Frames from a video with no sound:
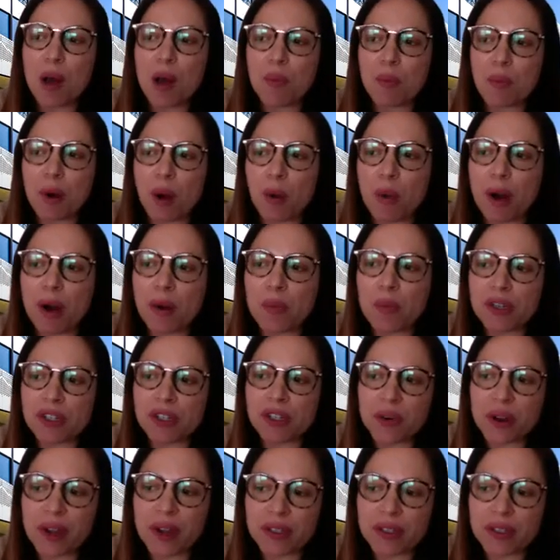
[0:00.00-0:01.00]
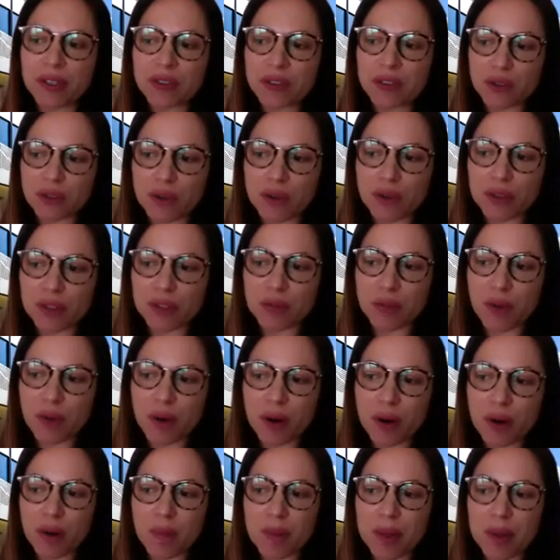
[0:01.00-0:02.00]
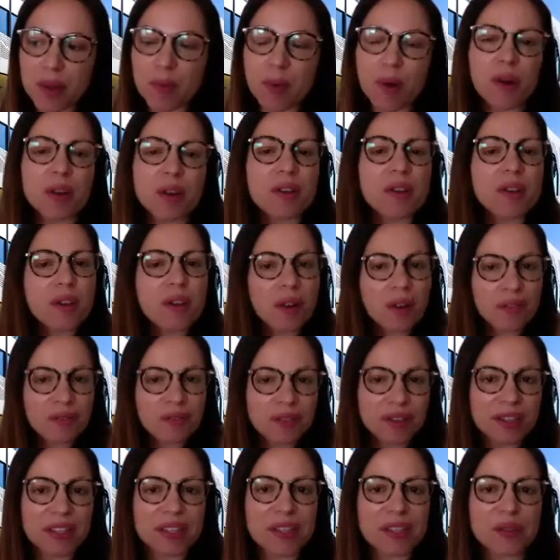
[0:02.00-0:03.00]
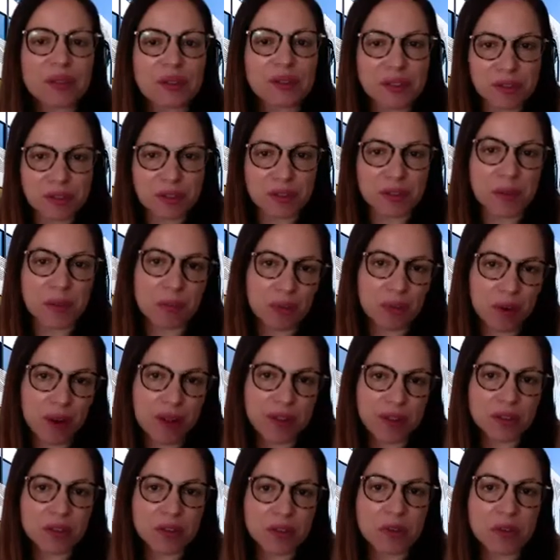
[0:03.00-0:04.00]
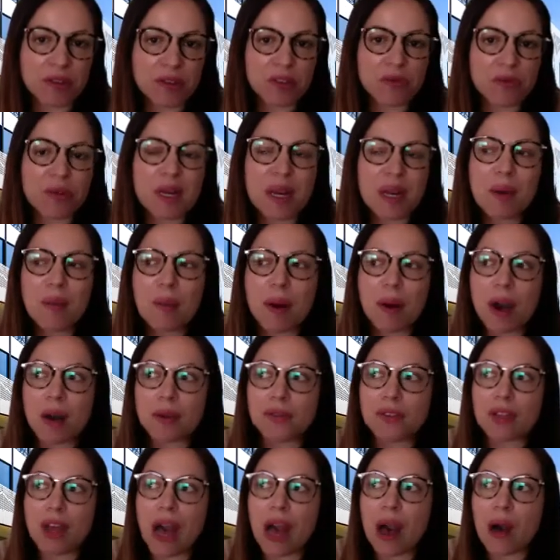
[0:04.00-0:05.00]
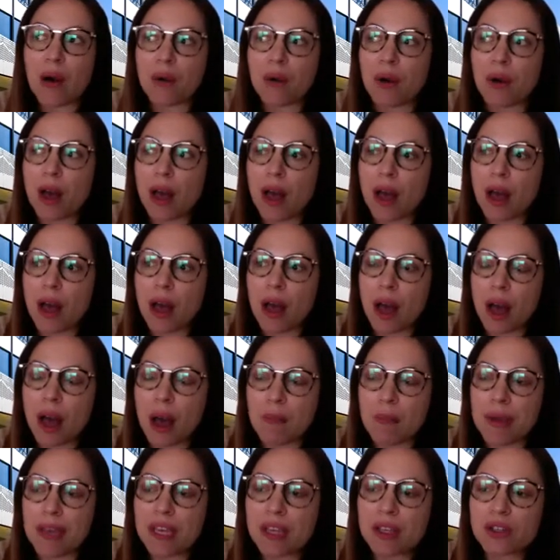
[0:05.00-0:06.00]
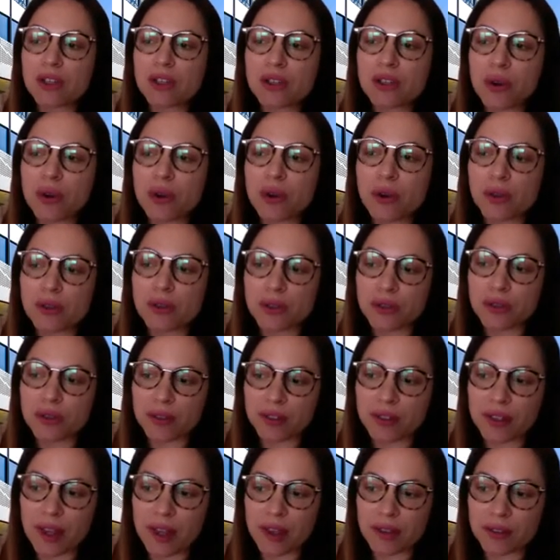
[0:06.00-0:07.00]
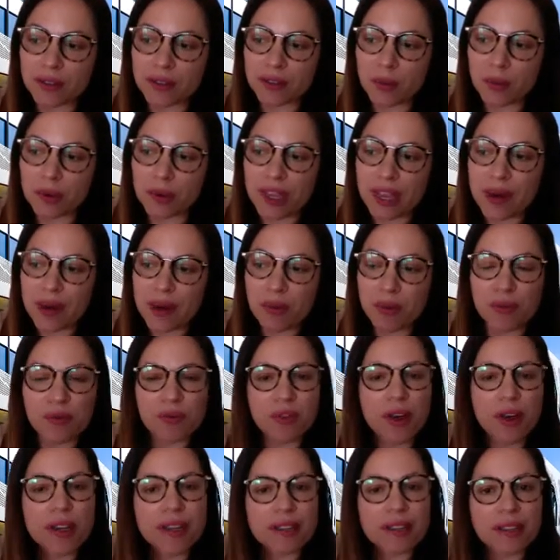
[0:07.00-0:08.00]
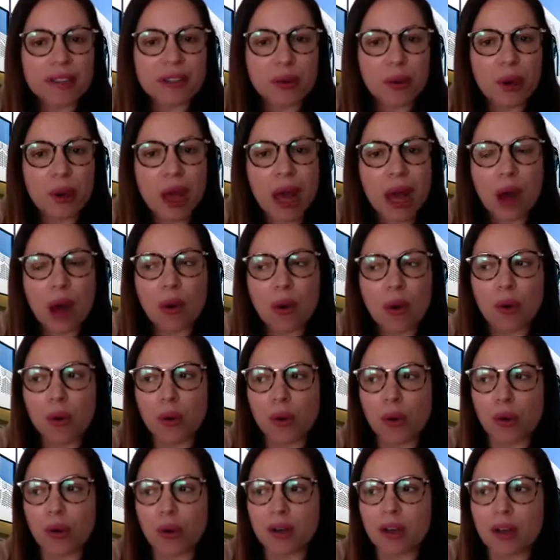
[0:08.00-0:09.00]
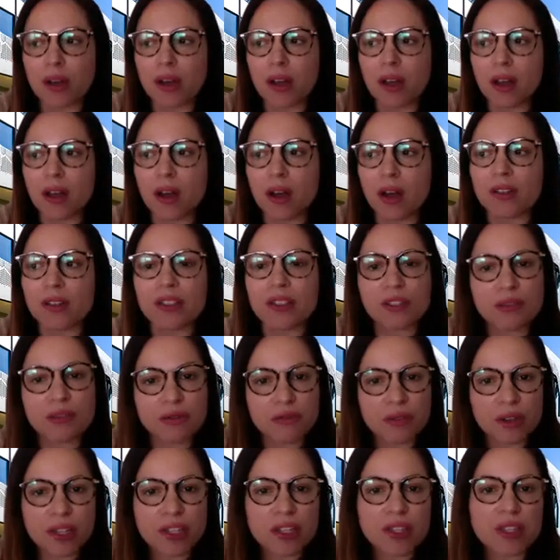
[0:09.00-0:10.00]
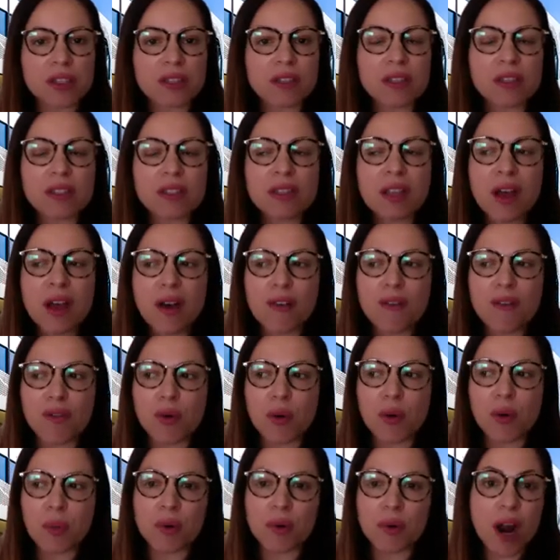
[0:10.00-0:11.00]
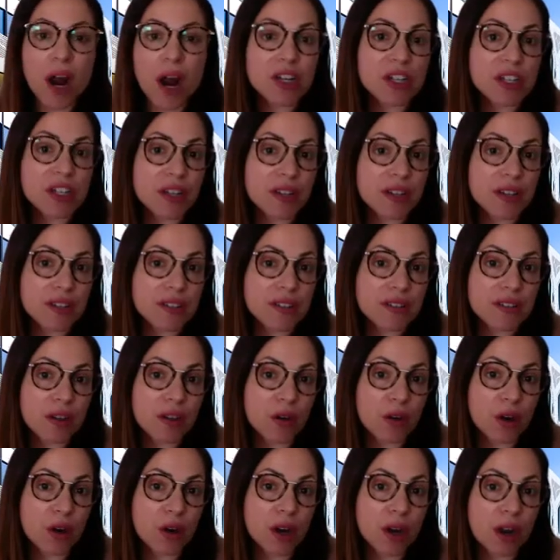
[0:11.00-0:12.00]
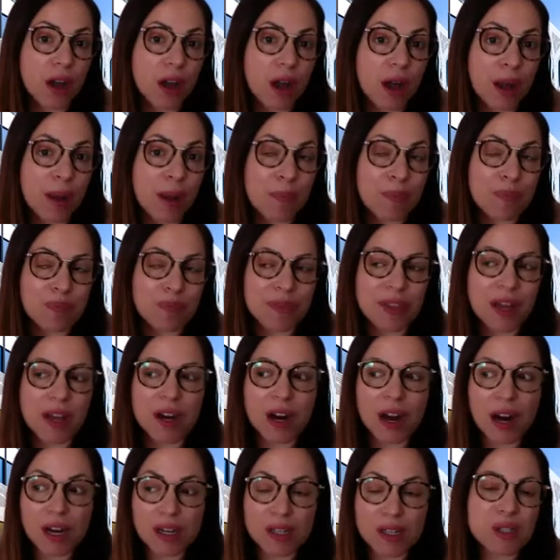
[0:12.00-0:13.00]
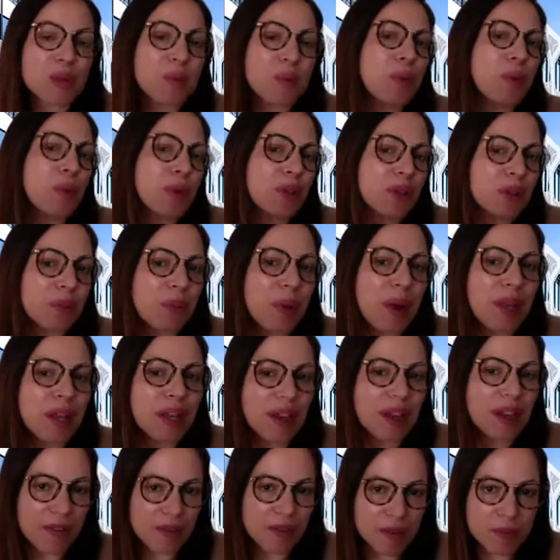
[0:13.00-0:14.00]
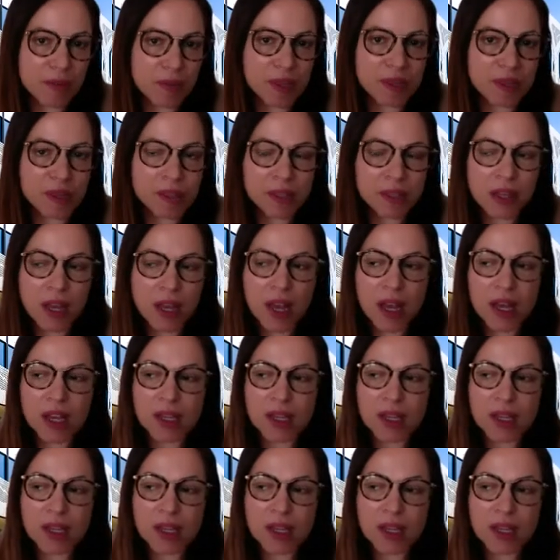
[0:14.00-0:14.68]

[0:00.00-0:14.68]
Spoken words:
But what we're trying to do is more be part of an ecosystem, right? So it's really about how making sure also that we can provide know-how or considerations for projects or that are supported by governments.